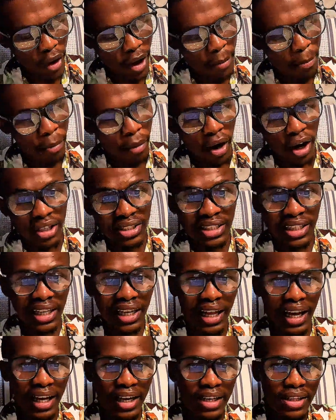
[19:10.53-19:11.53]
past
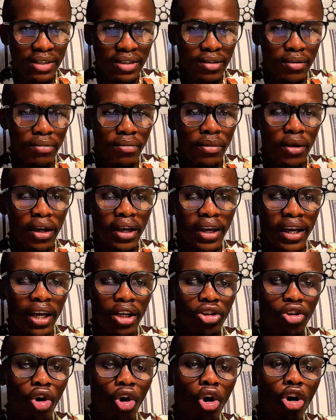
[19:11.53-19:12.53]
clients
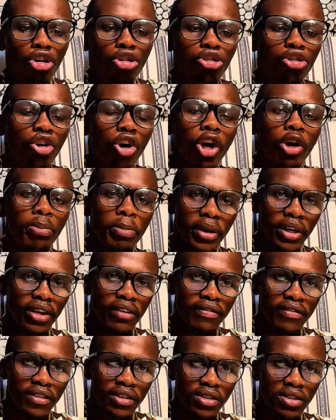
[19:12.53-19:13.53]
get ongoing
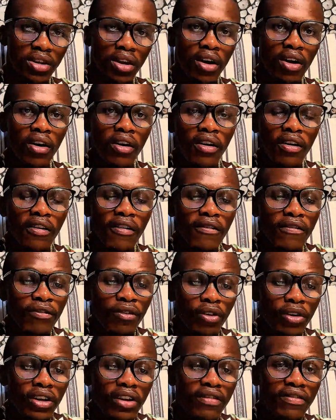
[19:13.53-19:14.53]
benefits
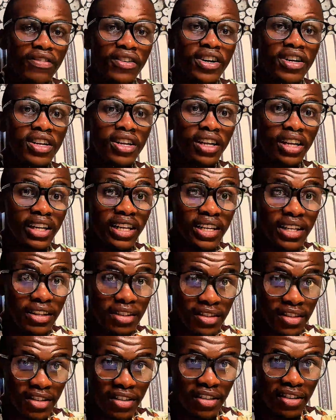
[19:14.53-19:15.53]
for referring
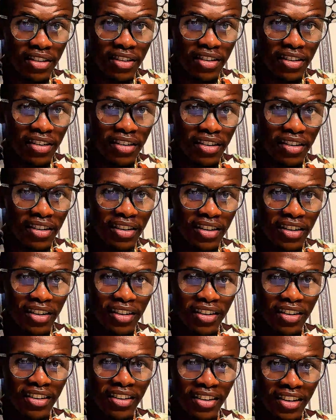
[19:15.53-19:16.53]
leads.
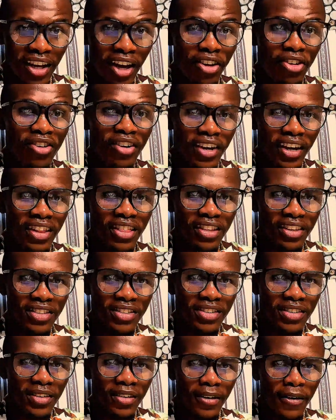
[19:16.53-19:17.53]
Now you get
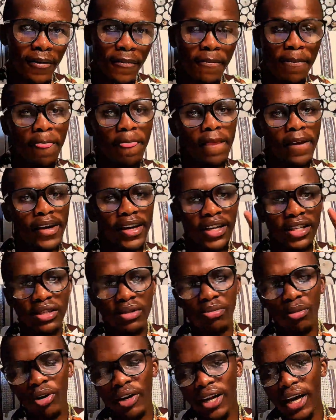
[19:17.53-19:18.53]
this. It's
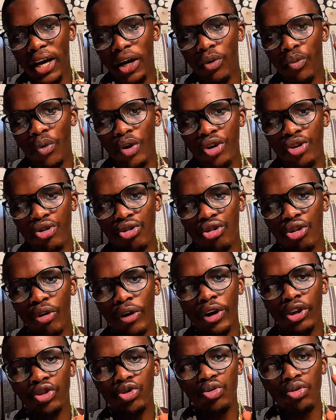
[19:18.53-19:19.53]
more like when you're
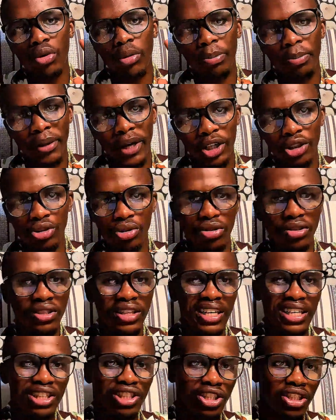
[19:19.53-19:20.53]
going to a petrol
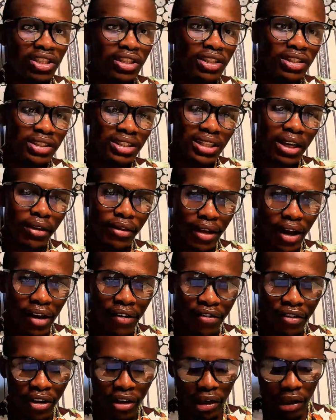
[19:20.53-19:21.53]
station in South
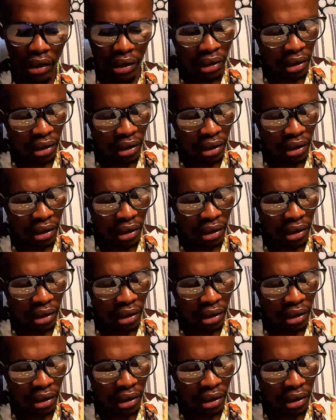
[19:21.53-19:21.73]
Africa.